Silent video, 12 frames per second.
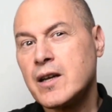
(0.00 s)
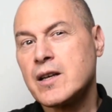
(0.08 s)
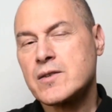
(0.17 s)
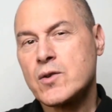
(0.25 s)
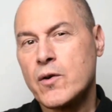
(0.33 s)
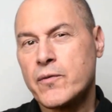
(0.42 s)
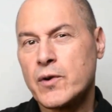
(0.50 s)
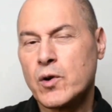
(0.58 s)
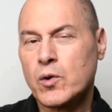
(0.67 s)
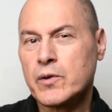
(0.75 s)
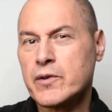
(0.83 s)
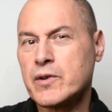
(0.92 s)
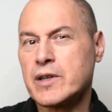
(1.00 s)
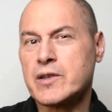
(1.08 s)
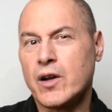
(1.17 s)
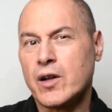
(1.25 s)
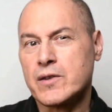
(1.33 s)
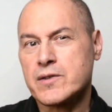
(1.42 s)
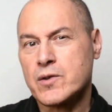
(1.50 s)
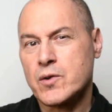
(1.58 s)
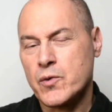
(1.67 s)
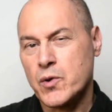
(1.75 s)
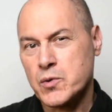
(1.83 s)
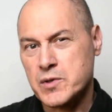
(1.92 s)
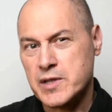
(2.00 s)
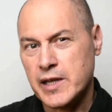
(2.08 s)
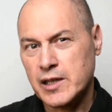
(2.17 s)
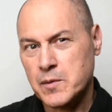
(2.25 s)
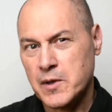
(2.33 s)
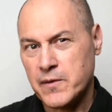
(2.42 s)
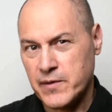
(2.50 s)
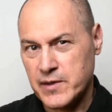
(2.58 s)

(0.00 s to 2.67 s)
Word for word: So for older adults or those dealing with